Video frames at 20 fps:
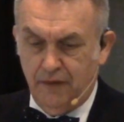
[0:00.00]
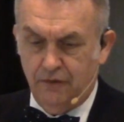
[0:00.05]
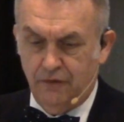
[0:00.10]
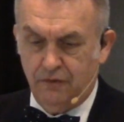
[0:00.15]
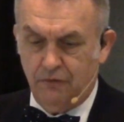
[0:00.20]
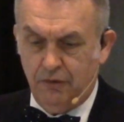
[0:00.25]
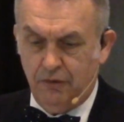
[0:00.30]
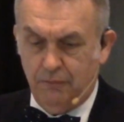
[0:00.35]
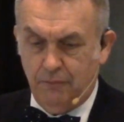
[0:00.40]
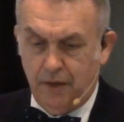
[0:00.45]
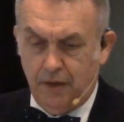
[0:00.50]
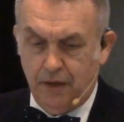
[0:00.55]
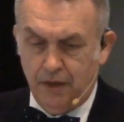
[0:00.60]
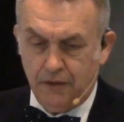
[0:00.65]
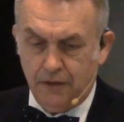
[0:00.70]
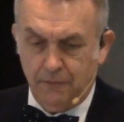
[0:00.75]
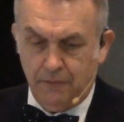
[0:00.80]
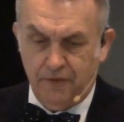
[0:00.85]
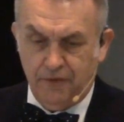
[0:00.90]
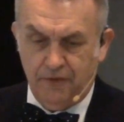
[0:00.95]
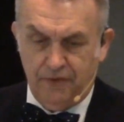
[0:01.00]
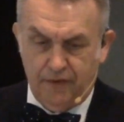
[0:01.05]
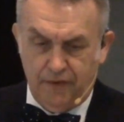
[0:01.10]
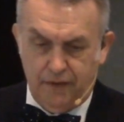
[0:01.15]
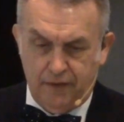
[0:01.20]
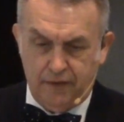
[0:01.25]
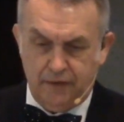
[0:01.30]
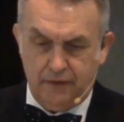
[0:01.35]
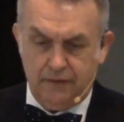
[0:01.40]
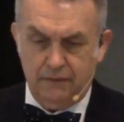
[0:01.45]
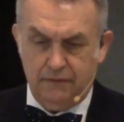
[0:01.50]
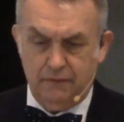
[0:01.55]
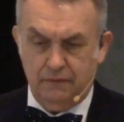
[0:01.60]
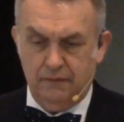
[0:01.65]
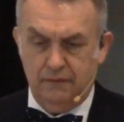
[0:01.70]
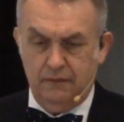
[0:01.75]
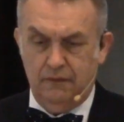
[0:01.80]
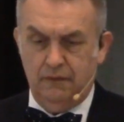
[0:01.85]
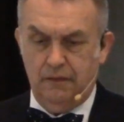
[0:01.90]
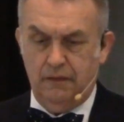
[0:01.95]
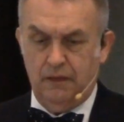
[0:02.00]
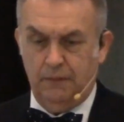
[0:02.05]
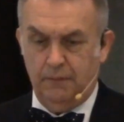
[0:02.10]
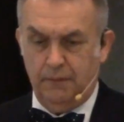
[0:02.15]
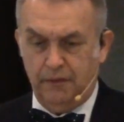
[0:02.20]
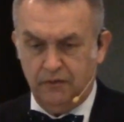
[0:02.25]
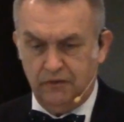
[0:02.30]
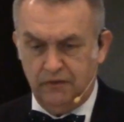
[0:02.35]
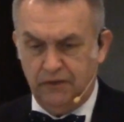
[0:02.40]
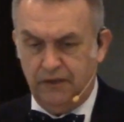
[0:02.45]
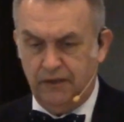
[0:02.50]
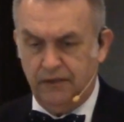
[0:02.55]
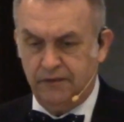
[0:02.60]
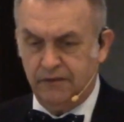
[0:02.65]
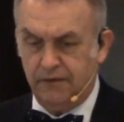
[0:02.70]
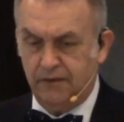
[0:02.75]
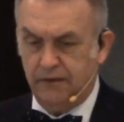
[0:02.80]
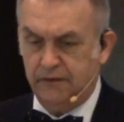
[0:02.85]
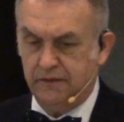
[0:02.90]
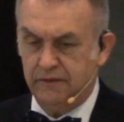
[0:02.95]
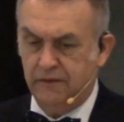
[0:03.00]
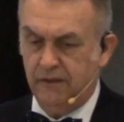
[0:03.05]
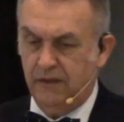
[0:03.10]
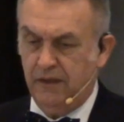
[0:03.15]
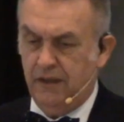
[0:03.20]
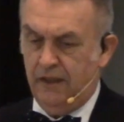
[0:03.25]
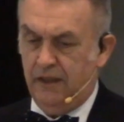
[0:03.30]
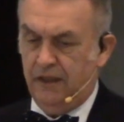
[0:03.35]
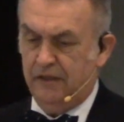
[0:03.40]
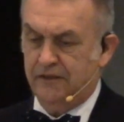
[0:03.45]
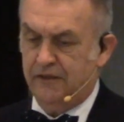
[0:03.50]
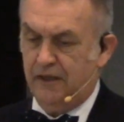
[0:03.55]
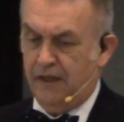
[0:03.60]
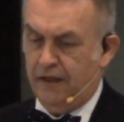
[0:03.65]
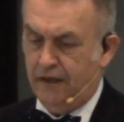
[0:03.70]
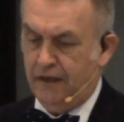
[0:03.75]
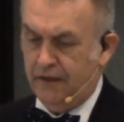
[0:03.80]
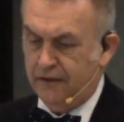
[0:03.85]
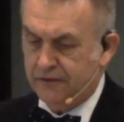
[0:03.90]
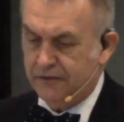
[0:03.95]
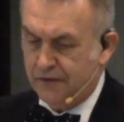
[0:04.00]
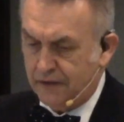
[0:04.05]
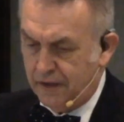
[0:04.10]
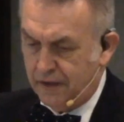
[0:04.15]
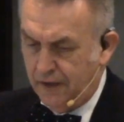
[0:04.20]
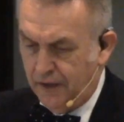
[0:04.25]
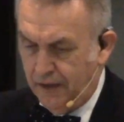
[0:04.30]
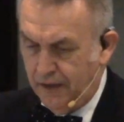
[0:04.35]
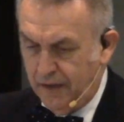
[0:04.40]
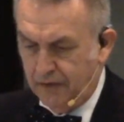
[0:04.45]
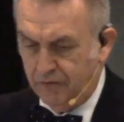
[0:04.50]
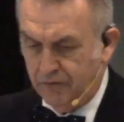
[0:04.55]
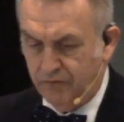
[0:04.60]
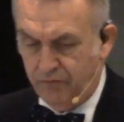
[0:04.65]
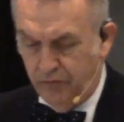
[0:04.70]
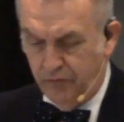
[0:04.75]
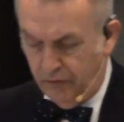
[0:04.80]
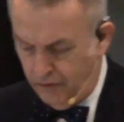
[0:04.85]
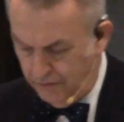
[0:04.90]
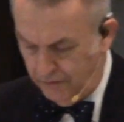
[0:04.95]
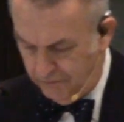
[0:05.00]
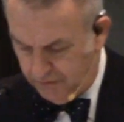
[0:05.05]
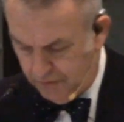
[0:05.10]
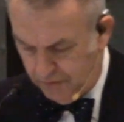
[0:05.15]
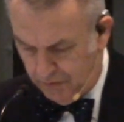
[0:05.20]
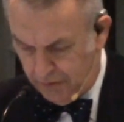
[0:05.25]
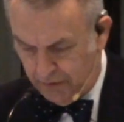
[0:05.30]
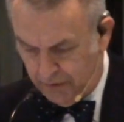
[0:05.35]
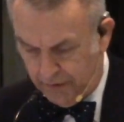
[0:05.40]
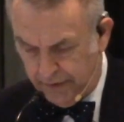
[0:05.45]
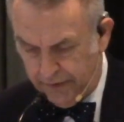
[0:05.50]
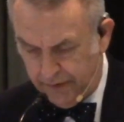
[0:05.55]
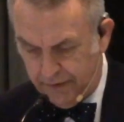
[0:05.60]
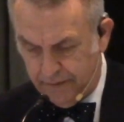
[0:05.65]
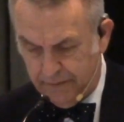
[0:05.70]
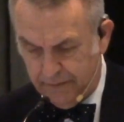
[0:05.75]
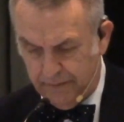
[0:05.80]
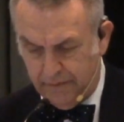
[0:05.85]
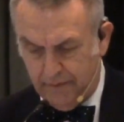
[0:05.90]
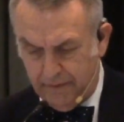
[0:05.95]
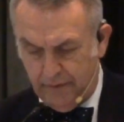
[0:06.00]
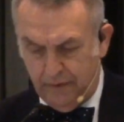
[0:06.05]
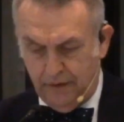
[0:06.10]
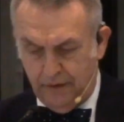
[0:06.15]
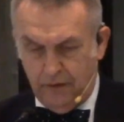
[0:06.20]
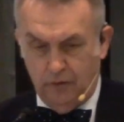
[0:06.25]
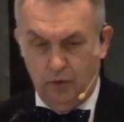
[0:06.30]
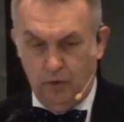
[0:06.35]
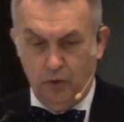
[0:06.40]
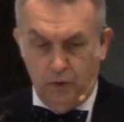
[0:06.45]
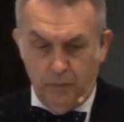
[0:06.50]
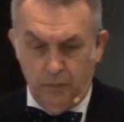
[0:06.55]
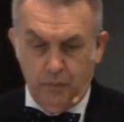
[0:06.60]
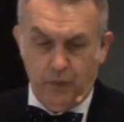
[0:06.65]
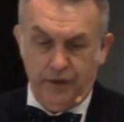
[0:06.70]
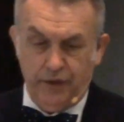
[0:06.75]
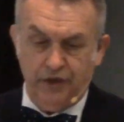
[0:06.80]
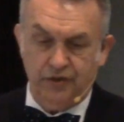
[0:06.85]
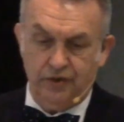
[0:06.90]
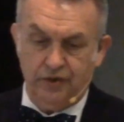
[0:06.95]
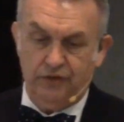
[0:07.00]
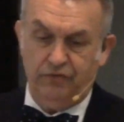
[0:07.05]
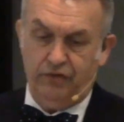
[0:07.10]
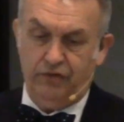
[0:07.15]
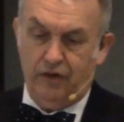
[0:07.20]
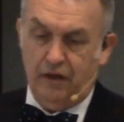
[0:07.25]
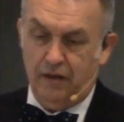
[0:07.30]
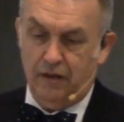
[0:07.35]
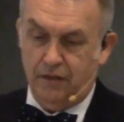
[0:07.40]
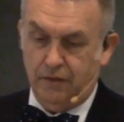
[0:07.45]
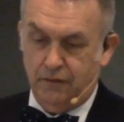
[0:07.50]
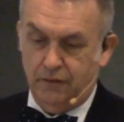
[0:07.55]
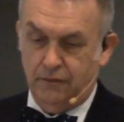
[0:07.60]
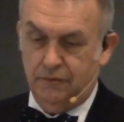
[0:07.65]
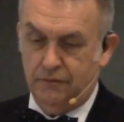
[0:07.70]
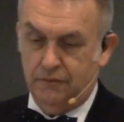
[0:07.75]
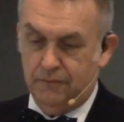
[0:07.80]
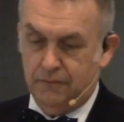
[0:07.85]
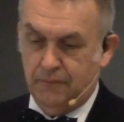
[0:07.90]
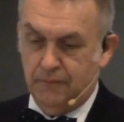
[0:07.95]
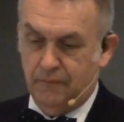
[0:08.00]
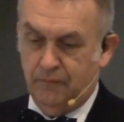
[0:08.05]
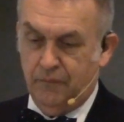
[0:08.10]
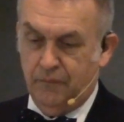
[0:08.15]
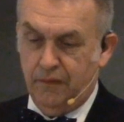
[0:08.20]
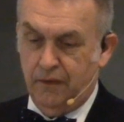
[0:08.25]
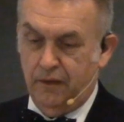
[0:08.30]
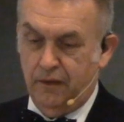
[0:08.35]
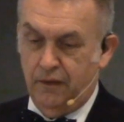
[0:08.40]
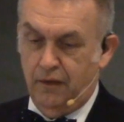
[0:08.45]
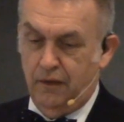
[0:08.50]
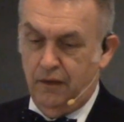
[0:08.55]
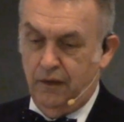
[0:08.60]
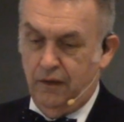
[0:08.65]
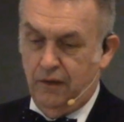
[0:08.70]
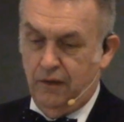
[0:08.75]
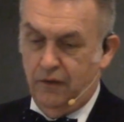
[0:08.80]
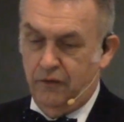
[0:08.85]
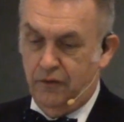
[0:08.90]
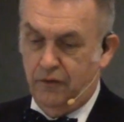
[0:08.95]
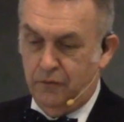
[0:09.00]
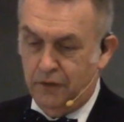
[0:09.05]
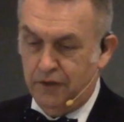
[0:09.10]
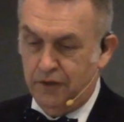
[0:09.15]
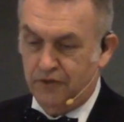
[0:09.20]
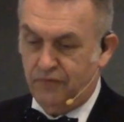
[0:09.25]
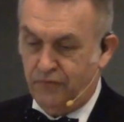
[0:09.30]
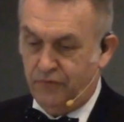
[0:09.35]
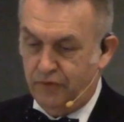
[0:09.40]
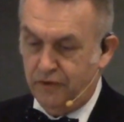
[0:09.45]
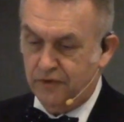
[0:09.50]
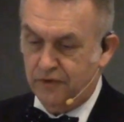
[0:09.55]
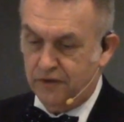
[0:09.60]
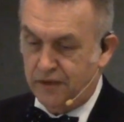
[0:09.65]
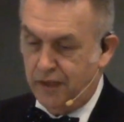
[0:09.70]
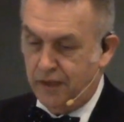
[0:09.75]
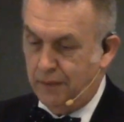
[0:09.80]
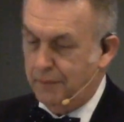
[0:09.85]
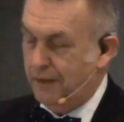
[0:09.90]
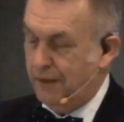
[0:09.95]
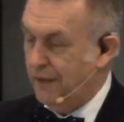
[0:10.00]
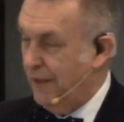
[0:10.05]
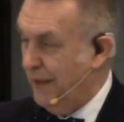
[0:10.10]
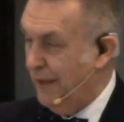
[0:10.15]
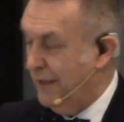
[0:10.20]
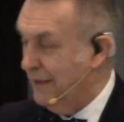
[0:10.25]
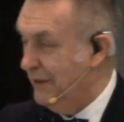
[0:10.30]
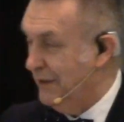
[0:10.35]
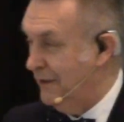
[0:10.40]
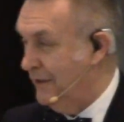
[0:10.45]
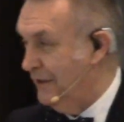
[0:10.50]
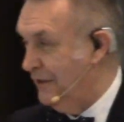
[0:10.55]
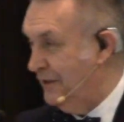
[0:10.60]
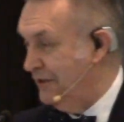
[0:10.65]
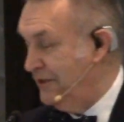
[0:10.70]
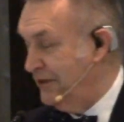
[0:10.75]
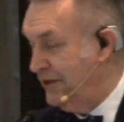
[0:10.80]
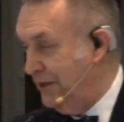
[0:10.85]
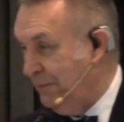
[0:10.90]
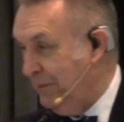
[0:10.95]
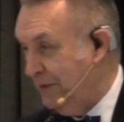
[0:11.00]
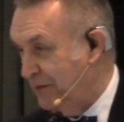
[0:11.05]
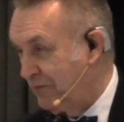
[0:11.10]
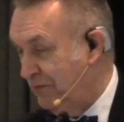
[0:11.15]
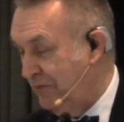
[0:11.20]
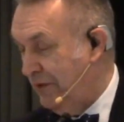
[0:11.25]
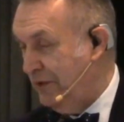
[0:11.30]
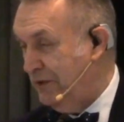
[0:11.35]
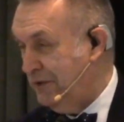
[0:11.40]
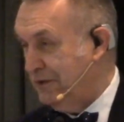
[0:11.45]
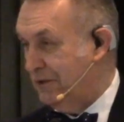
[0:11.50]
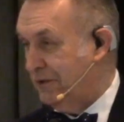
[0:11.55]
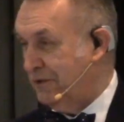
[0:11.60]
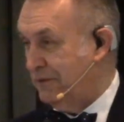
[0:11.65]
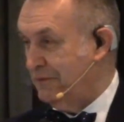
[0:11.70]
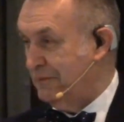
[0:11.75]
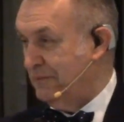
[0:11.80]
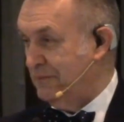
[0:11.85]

The remarkable thing about Jesus is that he is the King full of glory, whom we should follow, though his first coming ended in seeming failure.